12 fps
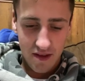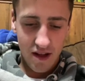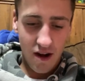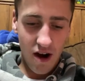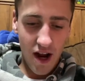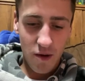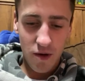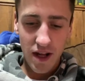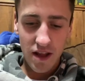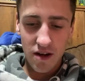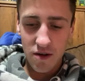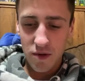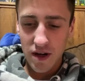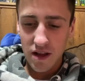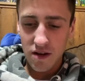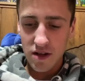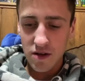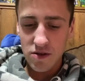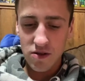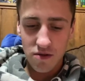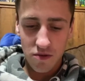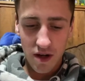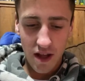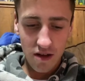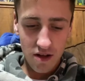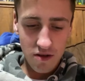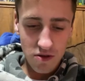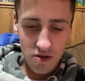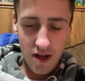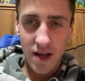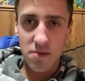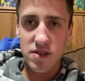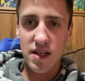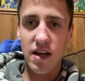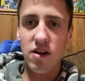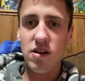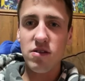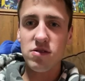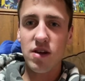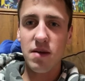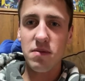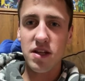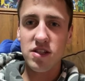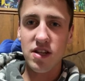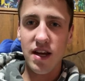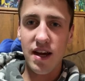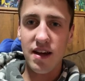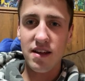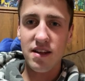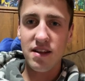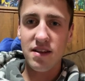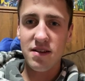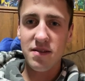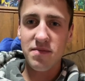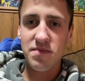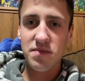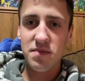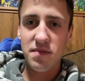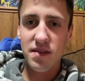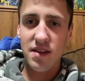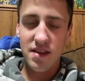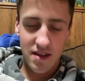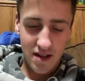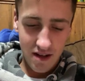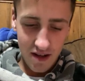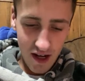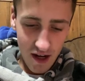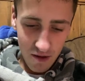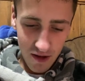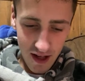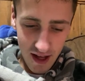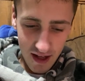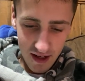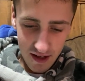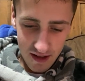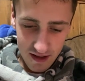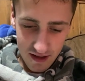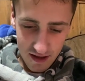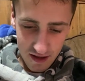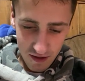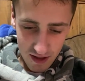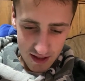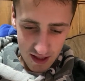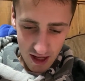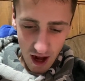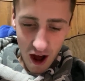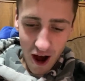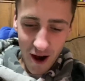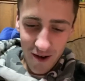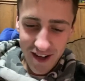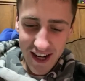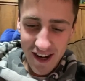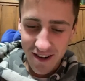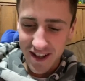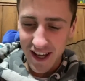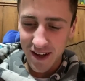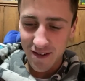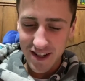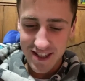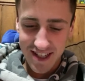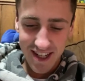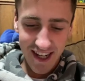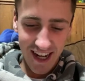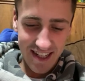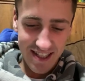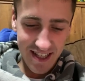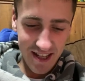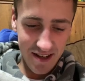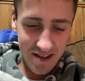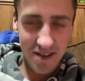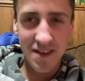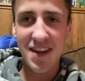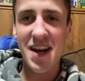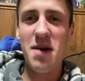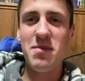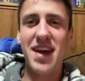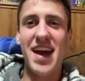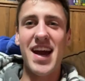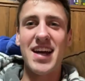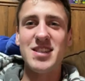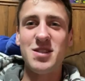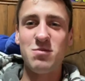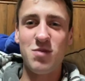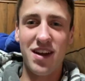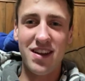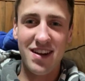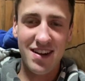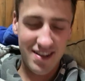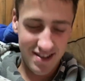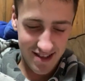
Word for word: All right, what other what other user what other username? Say your username in the chat. Nido King. Do I see that? Oh, Nito King, what's good? I see you. I'm gonna add you, brother.